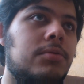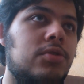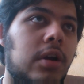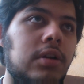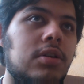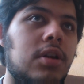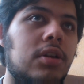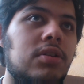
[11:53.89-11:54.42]

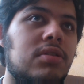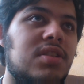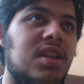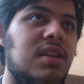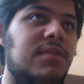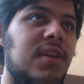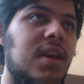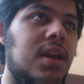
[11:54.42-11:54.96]
turned on the
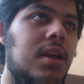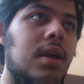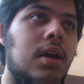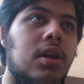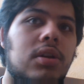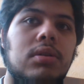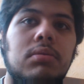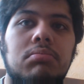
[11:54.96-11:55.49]
TV.
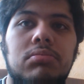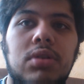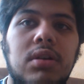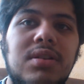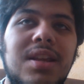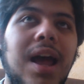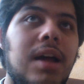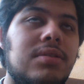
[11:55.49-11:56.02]

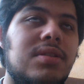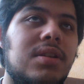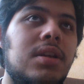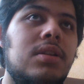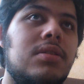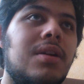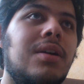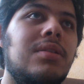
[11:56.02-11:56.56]
Turns out it